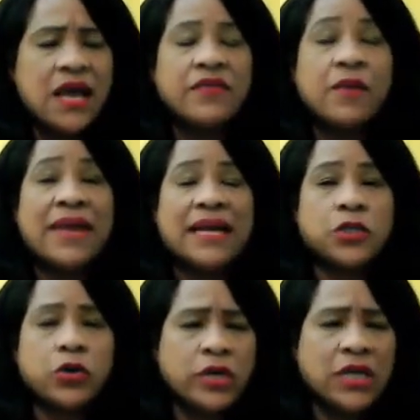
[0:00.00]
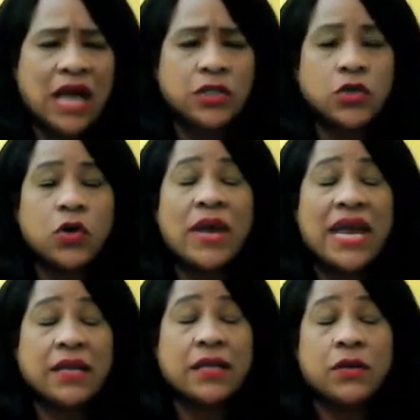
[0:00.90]
the Bacteriological
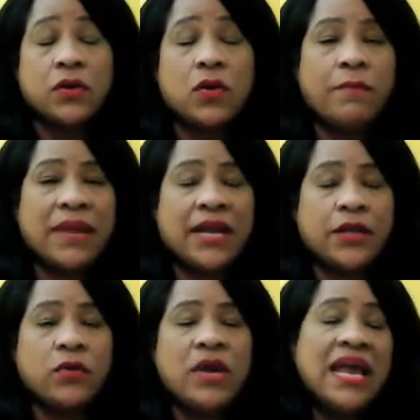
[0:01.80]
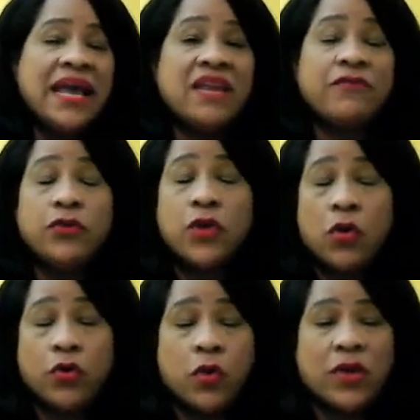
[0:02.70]
Analytical Manual. And if you
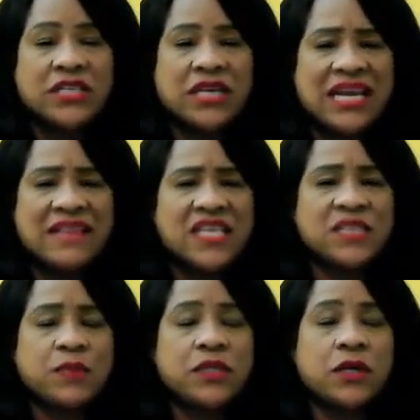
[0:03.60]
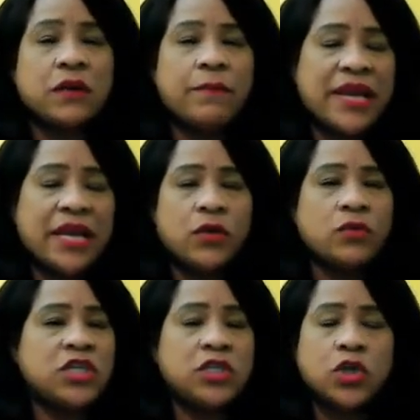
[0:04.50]
don't know where to get this particular manual,
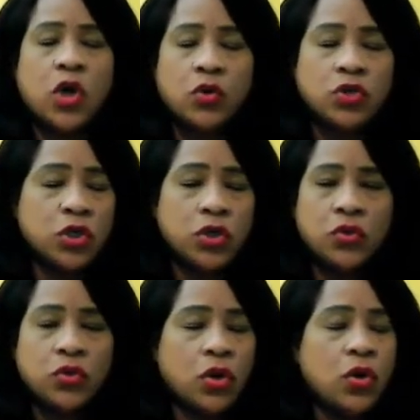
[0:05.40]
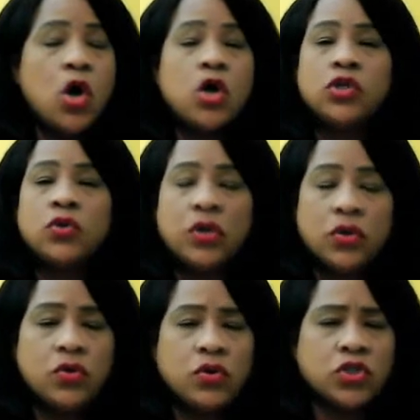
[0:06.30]
just go to Google, do a
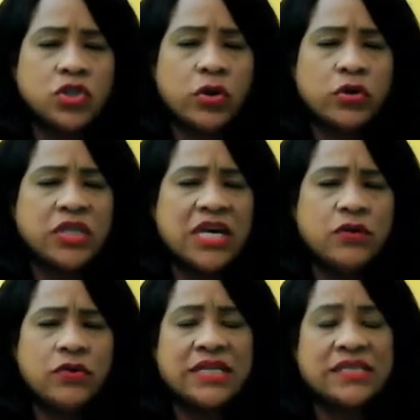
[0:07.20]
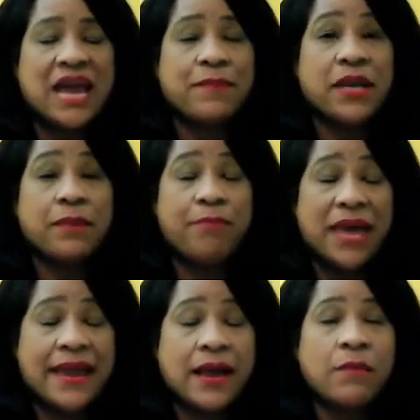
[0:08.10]
Google search, and you can type in
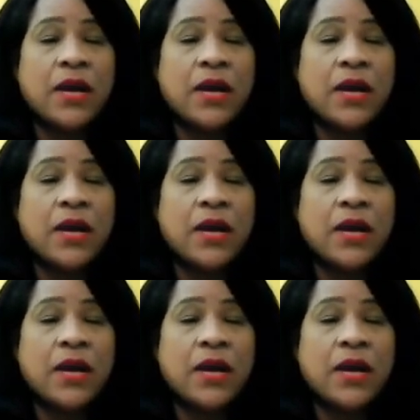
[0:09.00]
BAM.